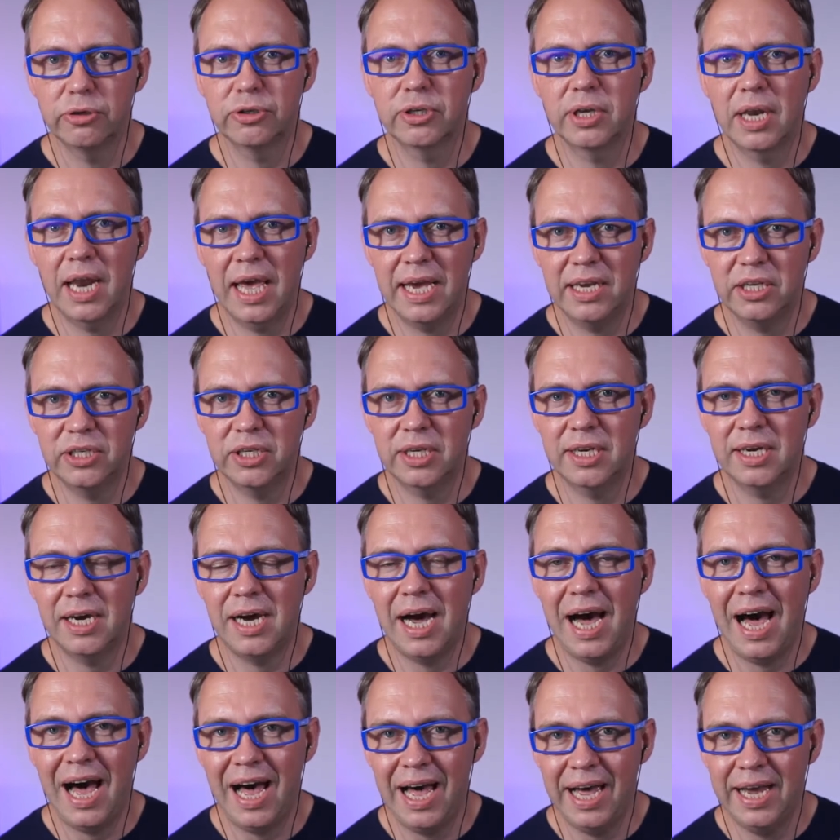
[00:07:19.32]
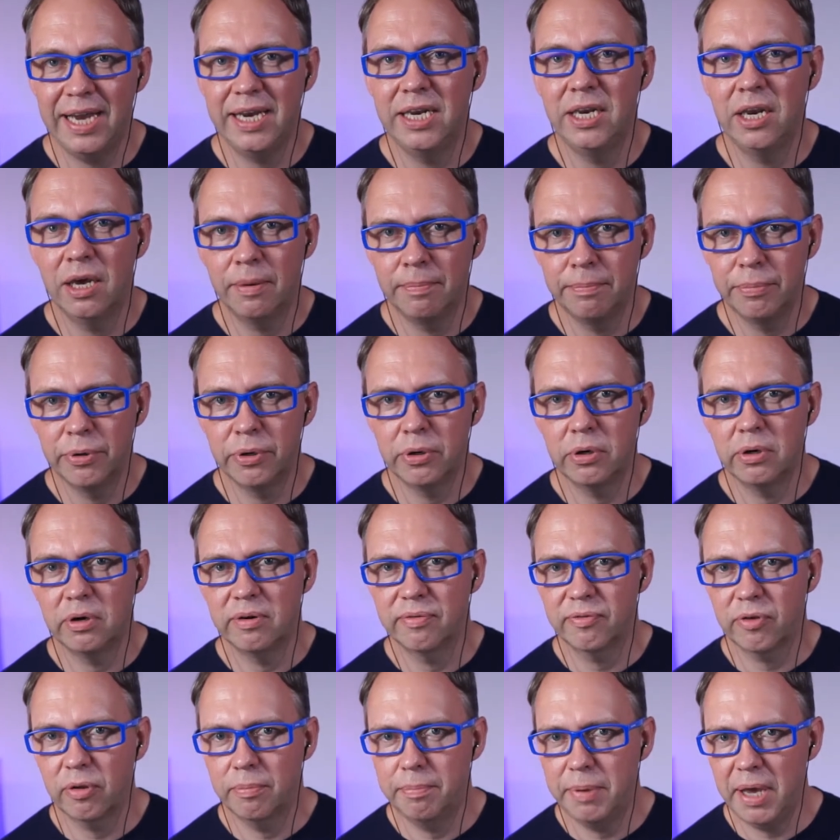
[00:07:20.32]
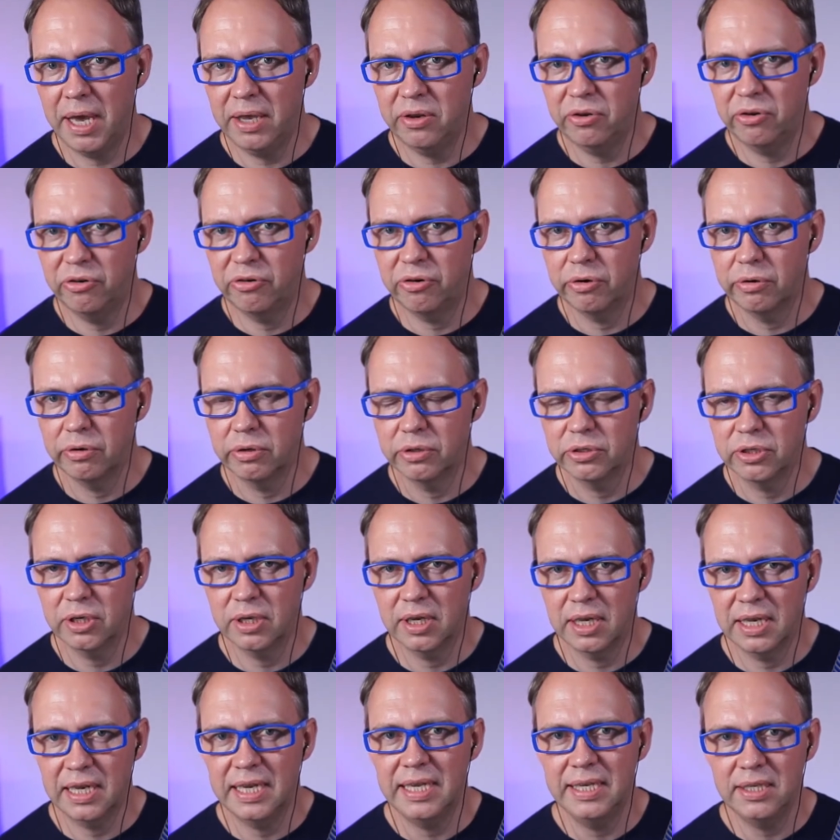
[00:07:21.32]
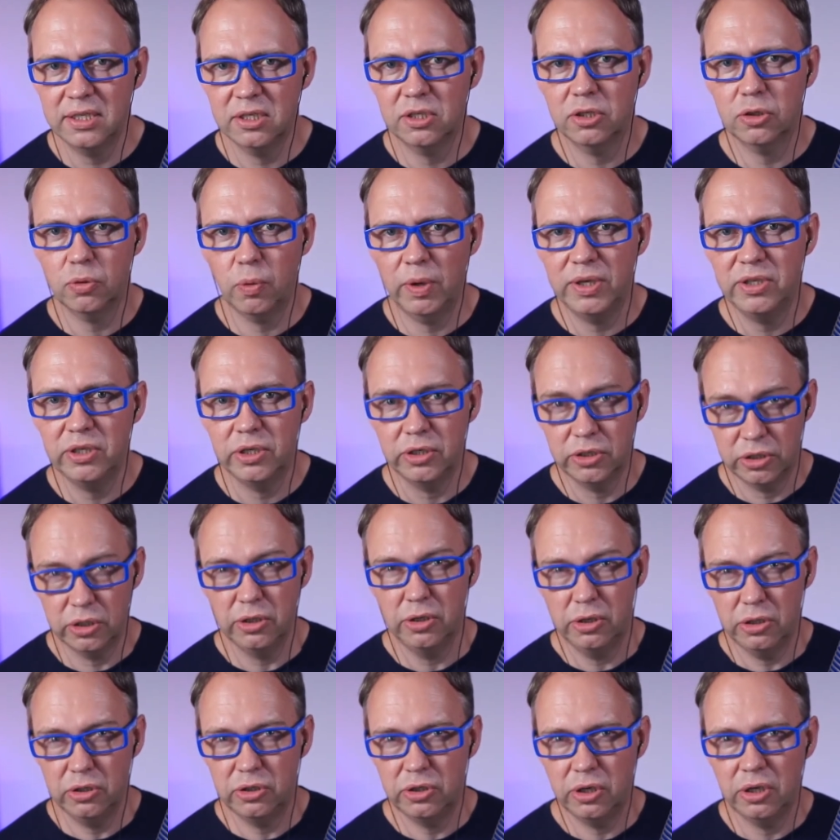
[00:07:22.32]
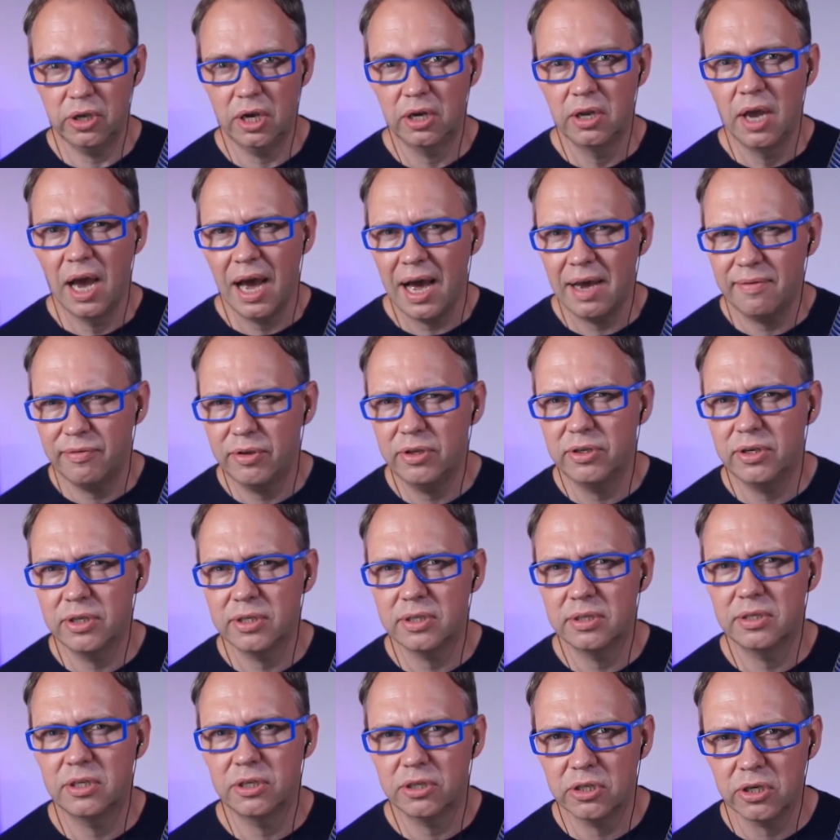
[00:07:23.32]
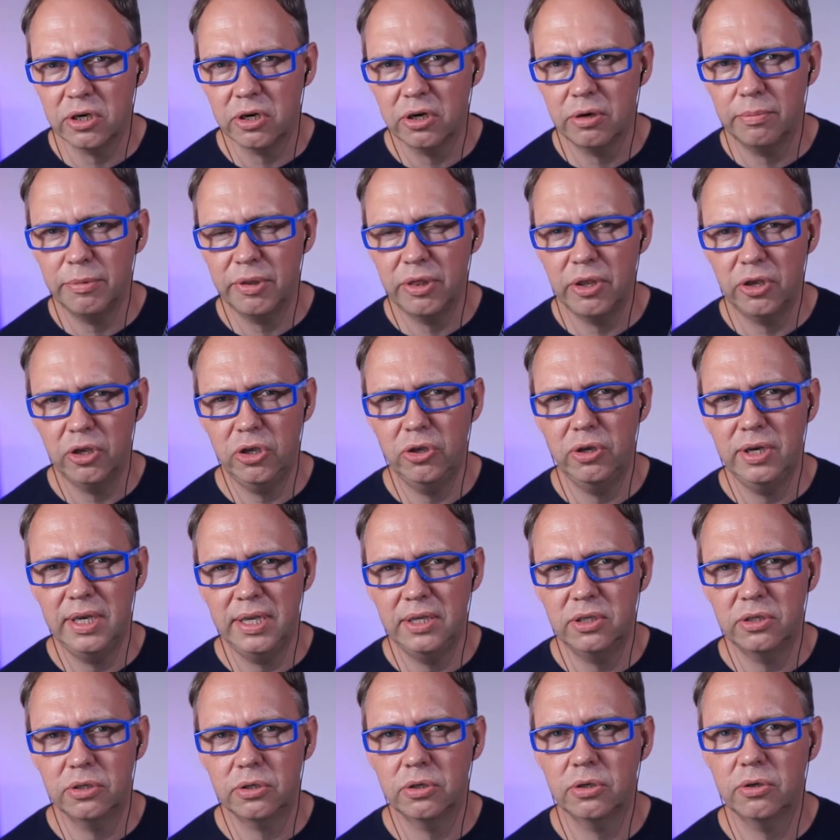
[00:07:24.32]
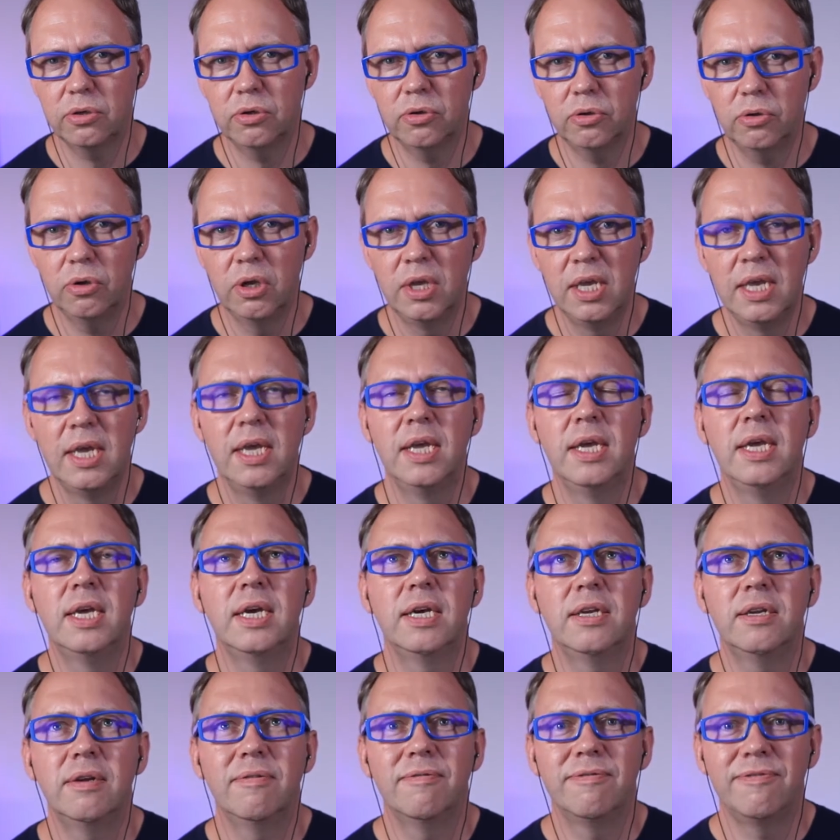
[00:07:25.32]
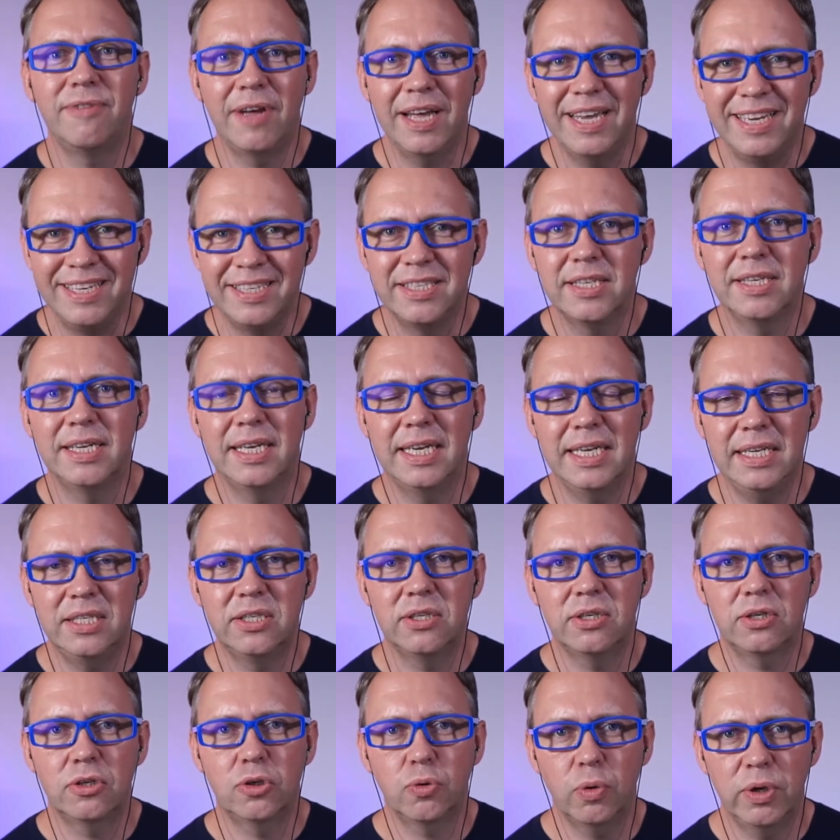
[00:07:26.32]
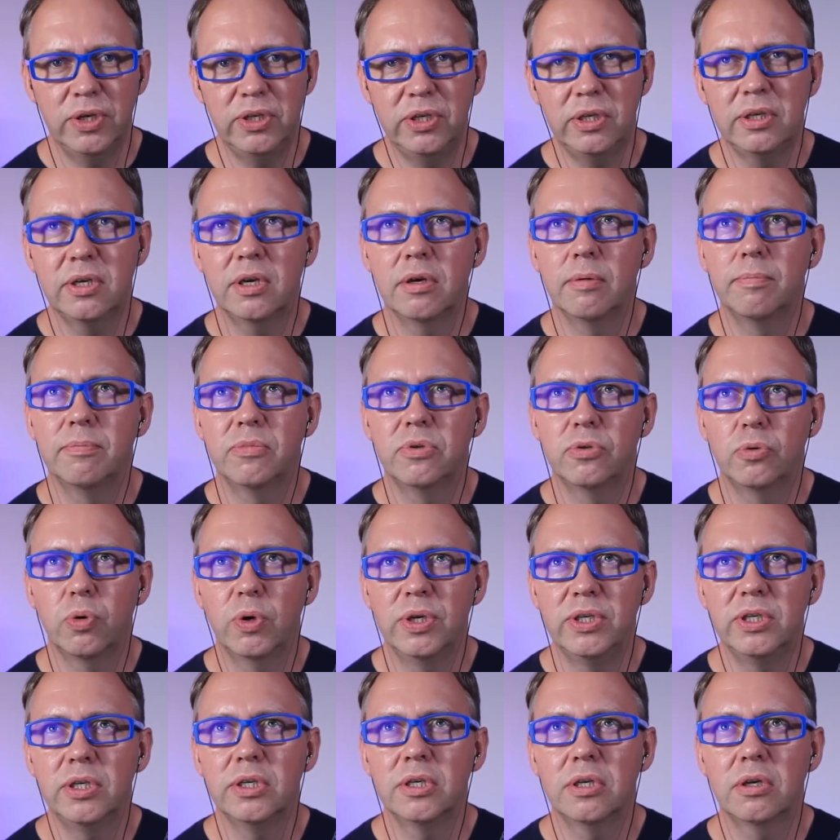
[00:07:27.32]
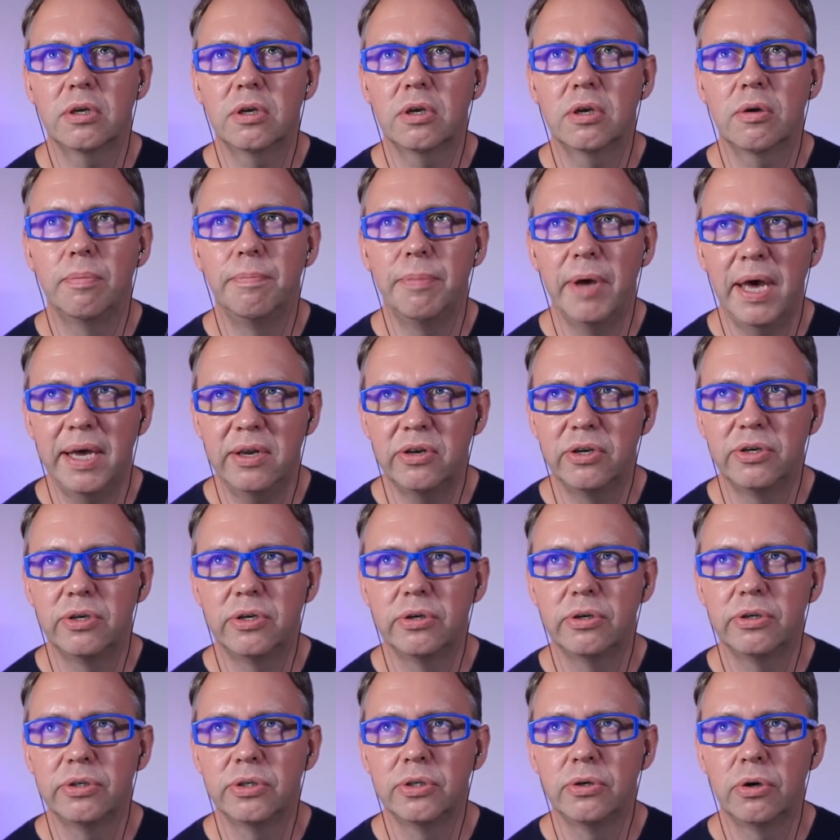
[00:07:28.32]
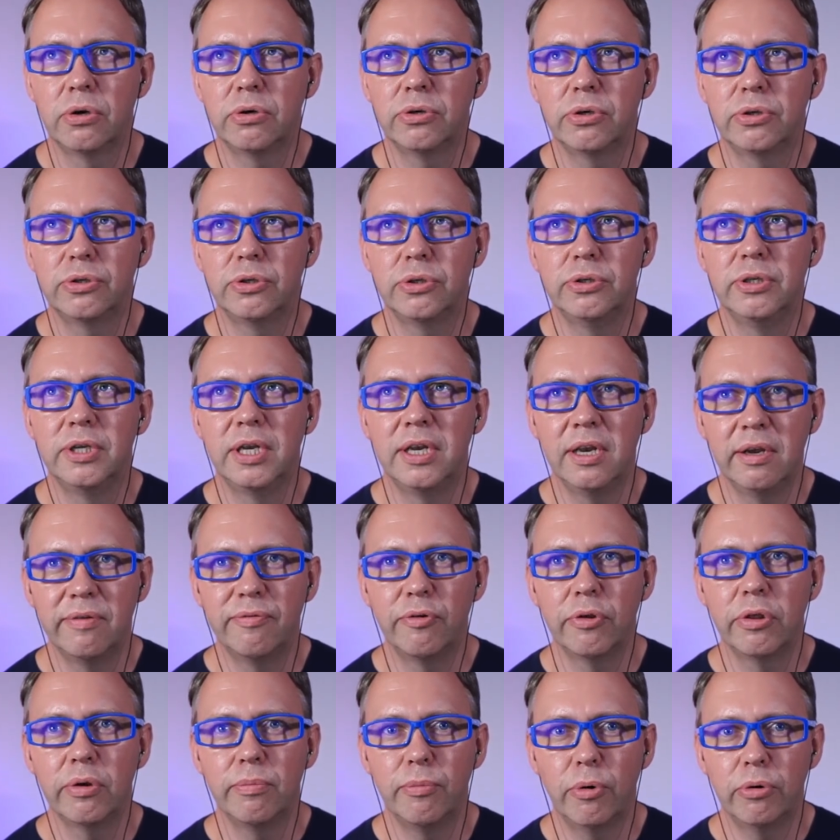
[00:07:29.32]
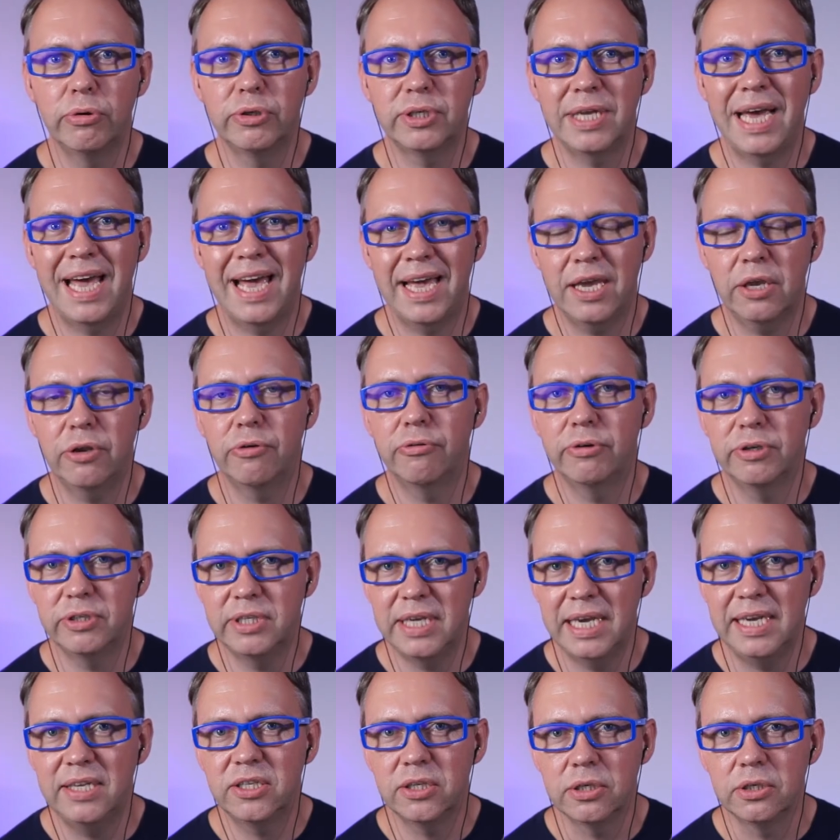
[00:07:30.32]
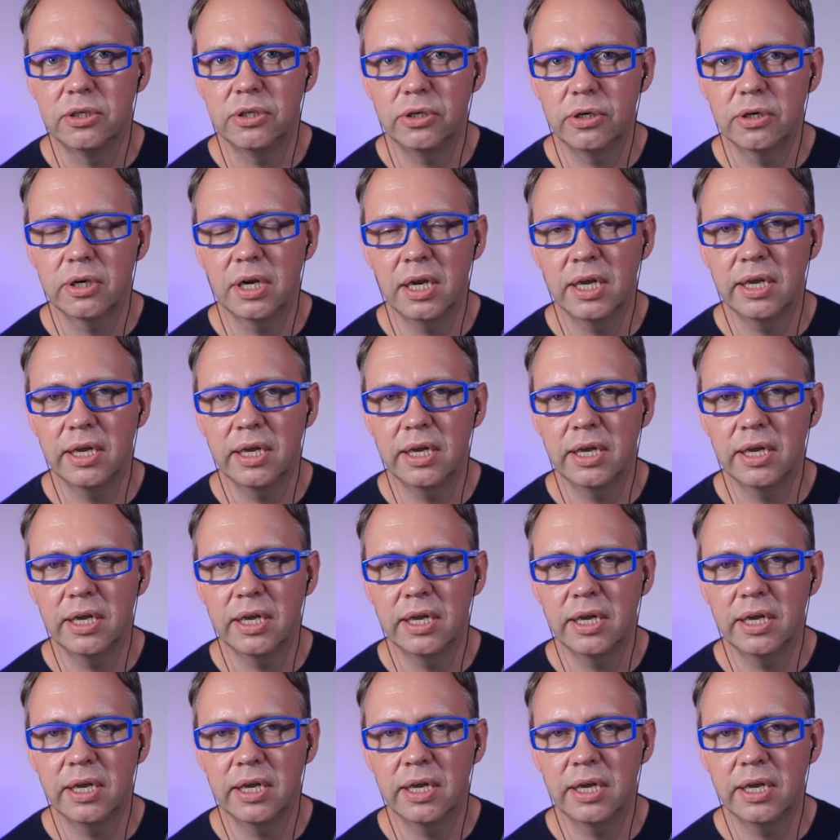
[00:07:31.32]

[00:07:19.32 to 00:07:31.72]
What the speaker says: selecting a high number of competitors, at least 20. So have you determined that you need to find at least 20 competitors in order to deliver the most accurate data to your